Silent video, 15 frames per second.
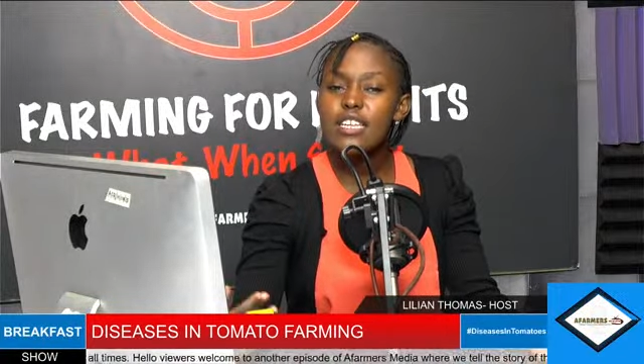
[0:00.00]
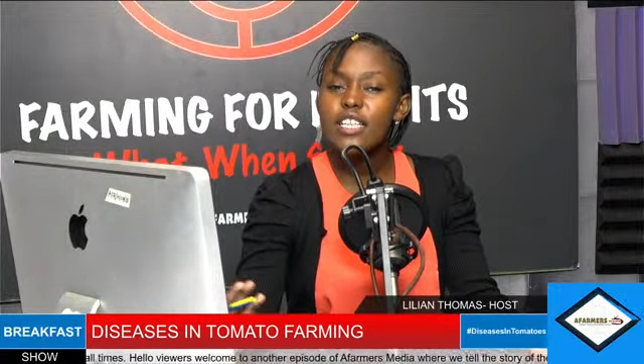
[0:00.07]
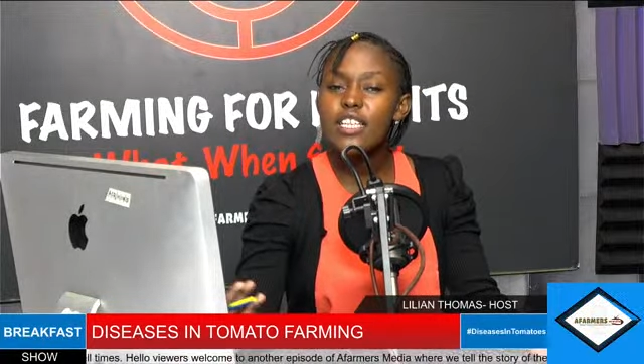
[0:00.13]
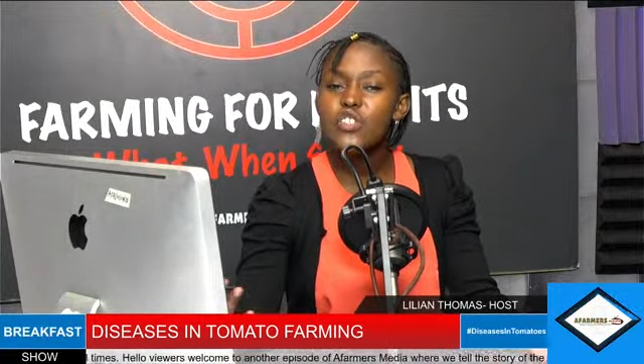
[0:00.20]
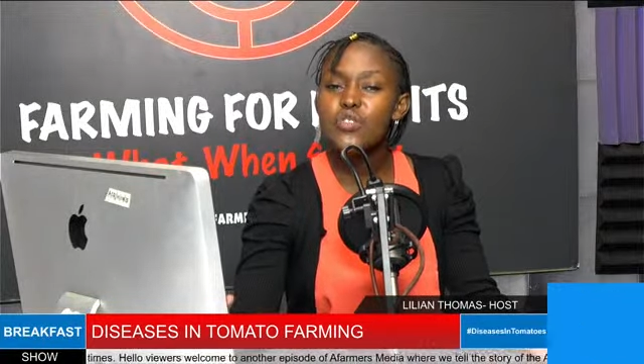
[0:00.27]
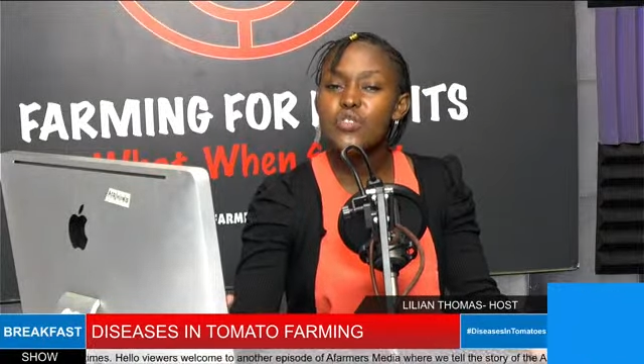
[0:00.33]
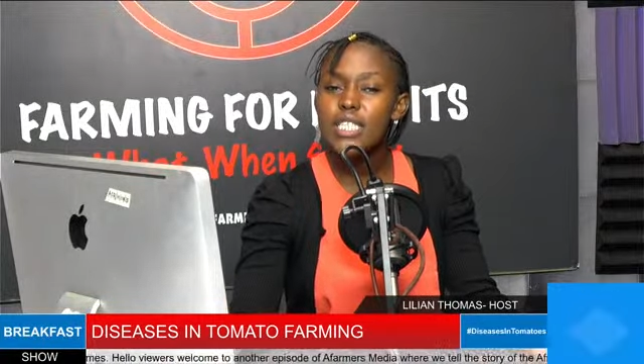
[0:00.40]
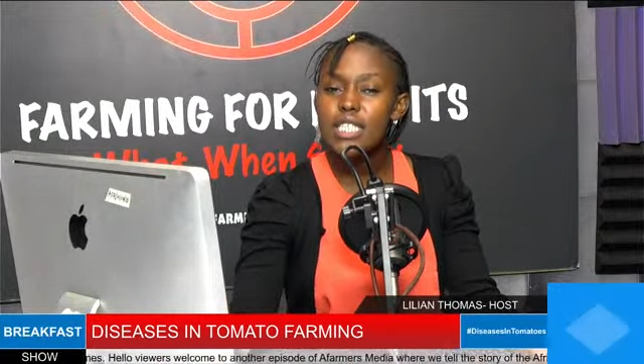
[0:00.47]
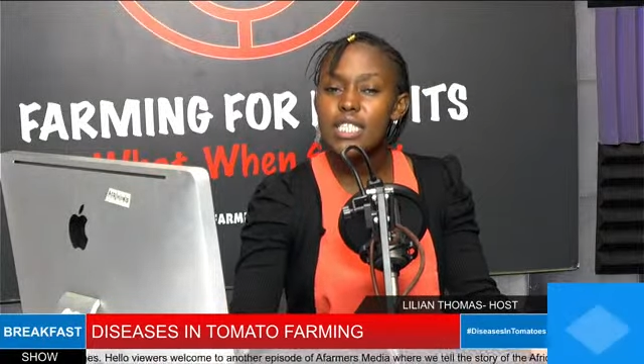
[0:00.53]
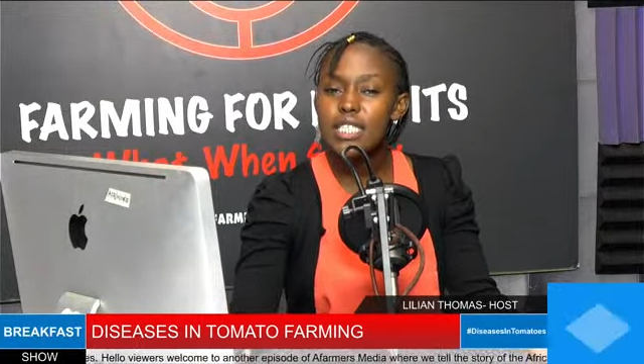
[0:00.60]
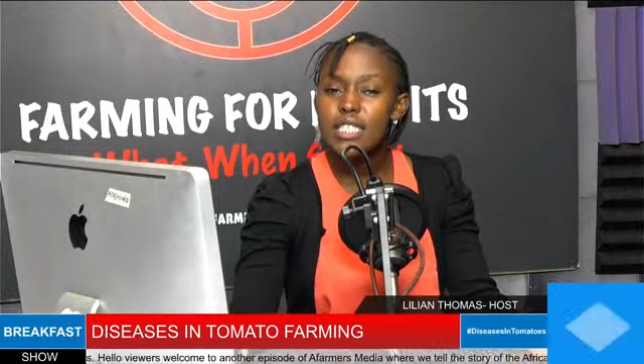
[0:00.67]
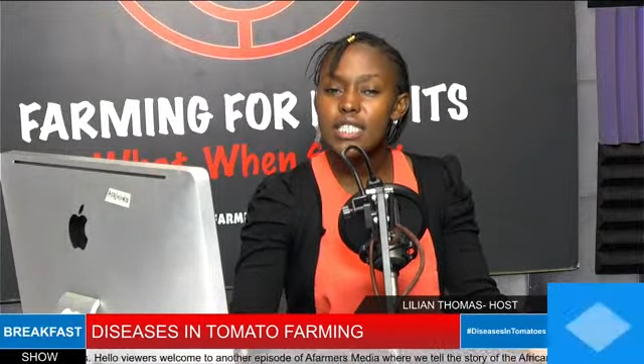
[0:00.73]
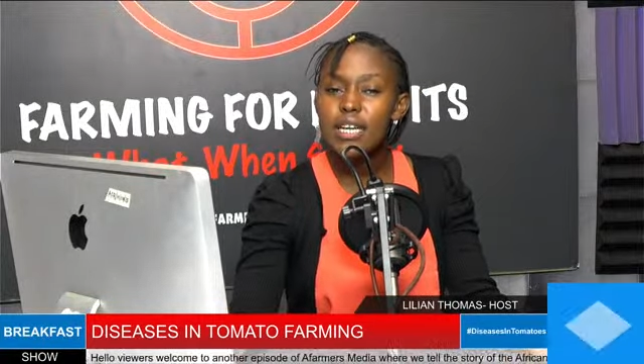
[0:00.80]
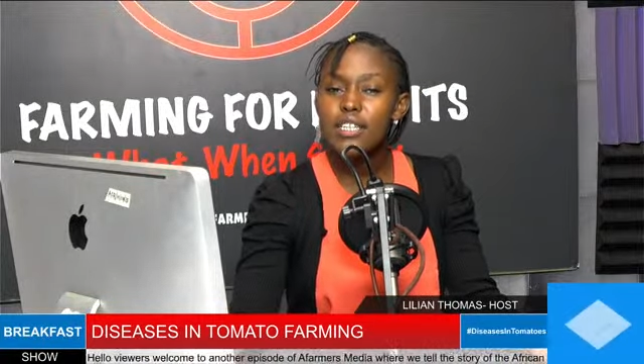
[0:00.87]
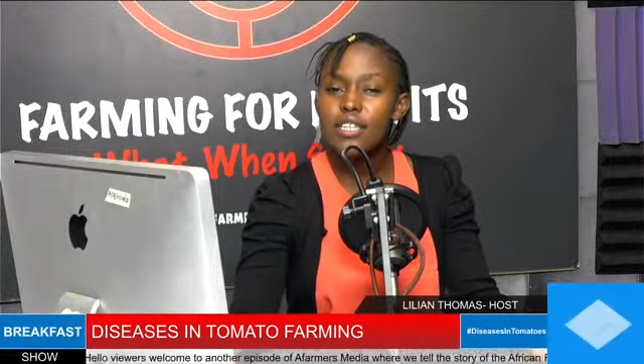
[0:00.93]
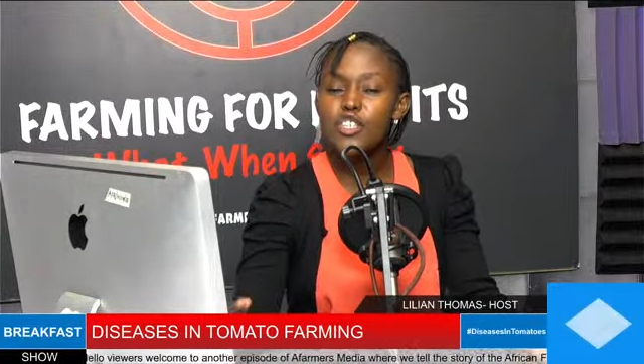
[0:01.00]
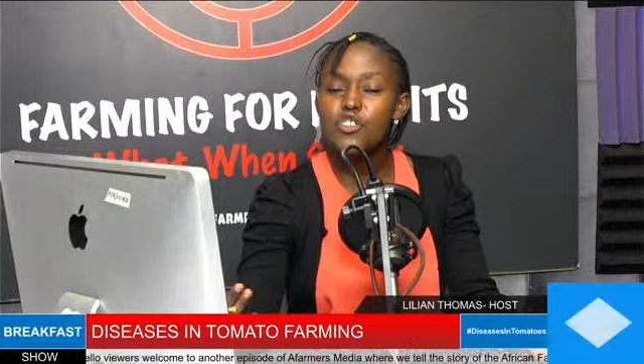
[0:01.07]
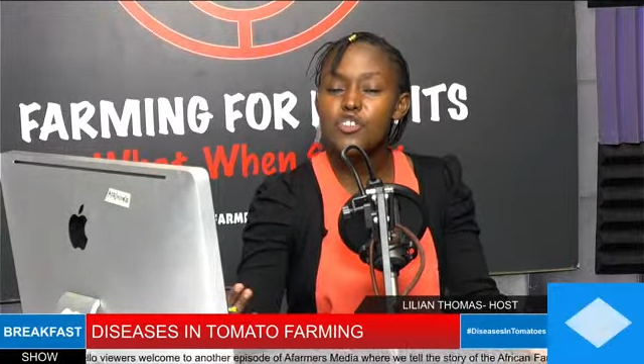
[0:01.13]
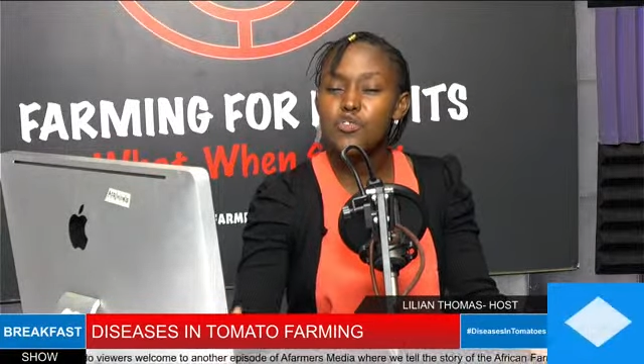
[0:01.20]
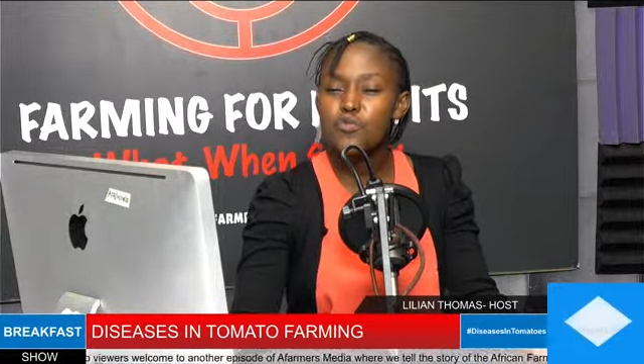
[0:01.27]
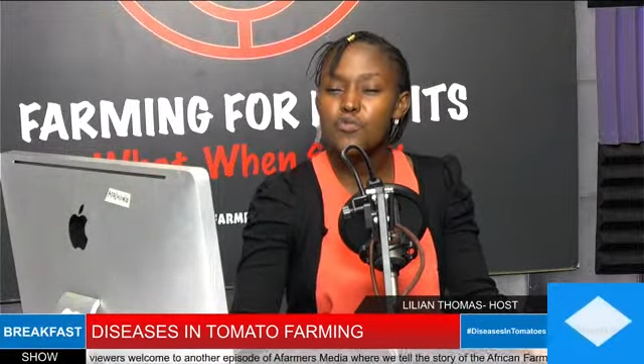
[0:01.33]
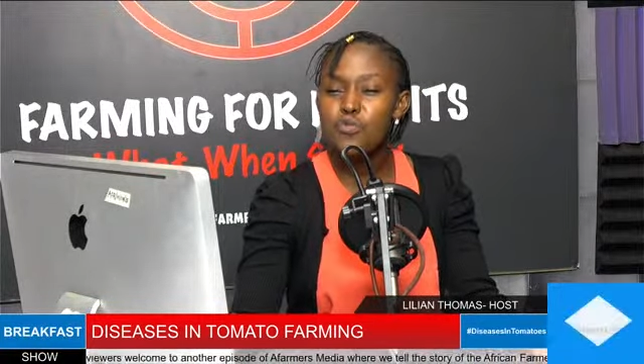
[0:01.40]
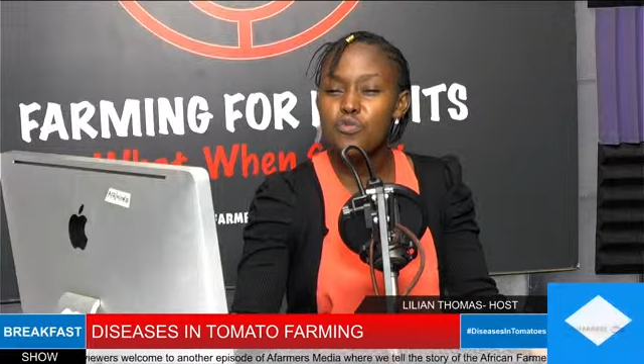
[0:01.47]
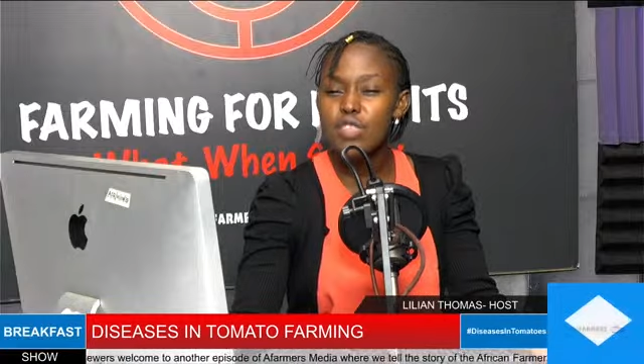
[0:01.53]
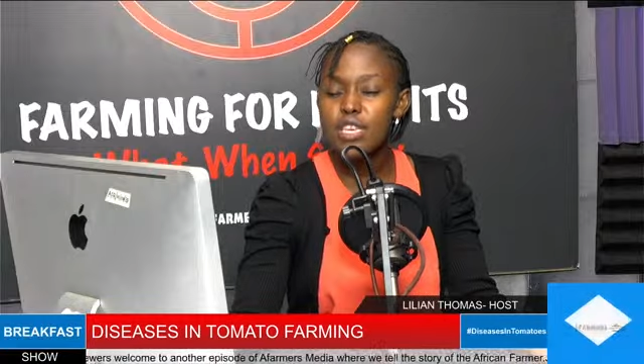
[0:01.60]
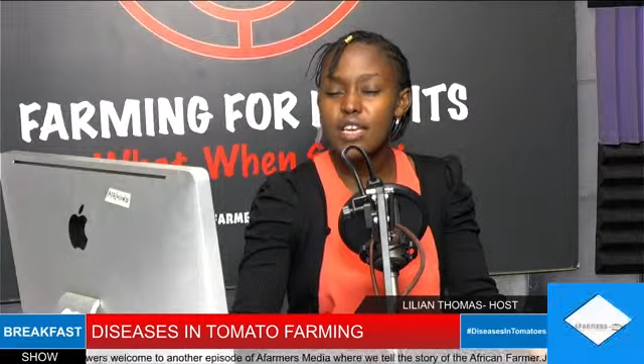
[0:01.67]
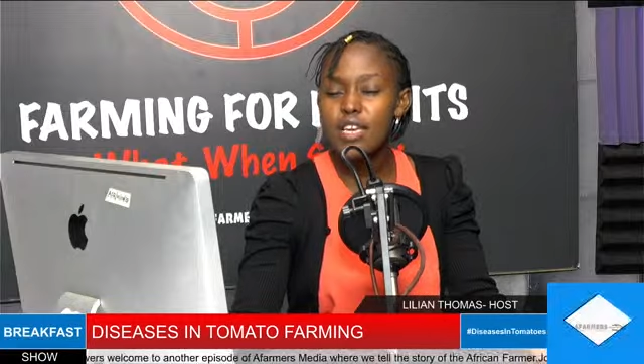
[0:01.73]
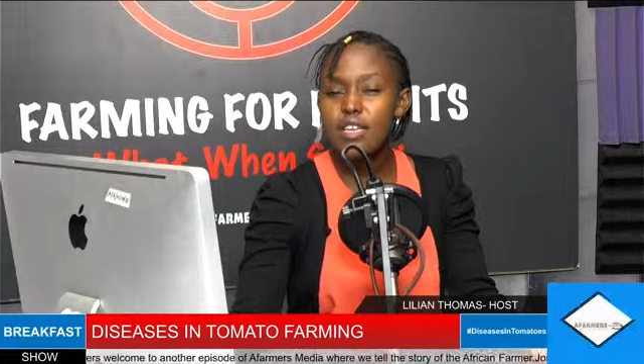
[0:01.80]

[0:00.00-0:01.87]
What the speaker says: resistant to the